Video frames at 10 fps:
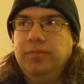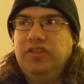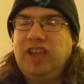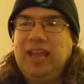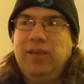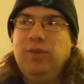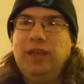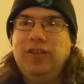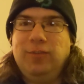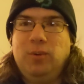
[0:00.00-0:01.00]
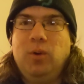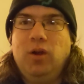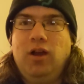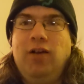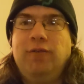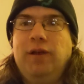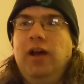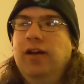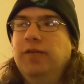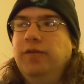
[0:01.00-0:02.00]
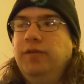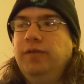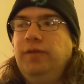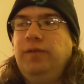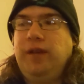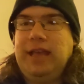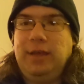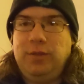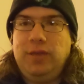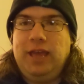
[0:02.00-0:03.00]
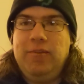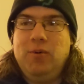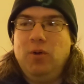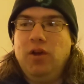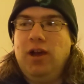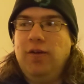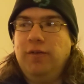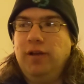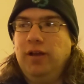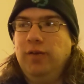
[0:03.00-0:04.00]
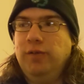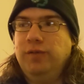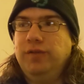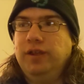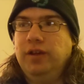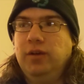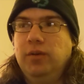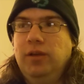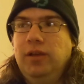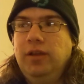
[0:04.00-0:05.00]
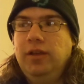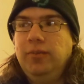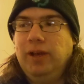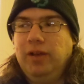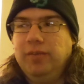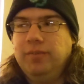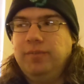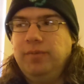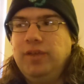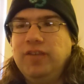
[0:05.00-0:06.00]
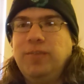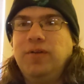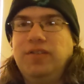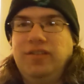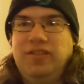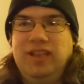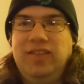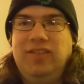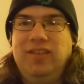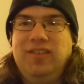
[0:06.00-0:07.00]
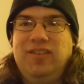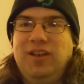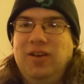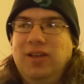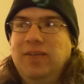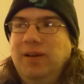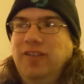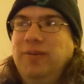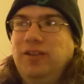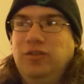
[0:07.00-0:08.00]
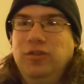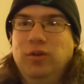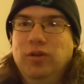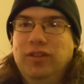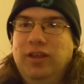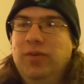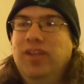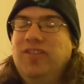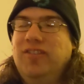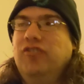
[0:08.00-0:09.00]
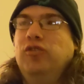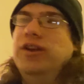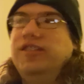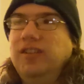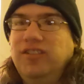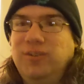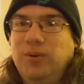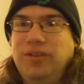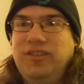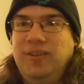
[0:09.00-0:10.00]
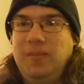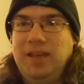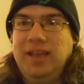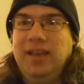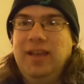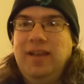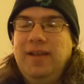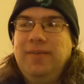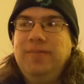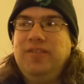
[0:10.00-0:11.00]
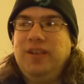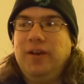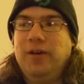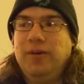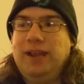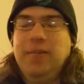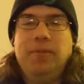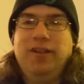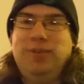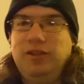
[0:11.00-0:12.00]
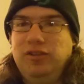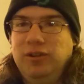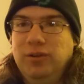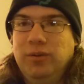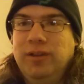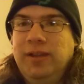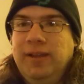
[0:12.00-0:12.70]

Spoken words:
take things more off of faith and more off of, well, this person said this, so it must be true, or, this is a trusted source to me, so it must be true.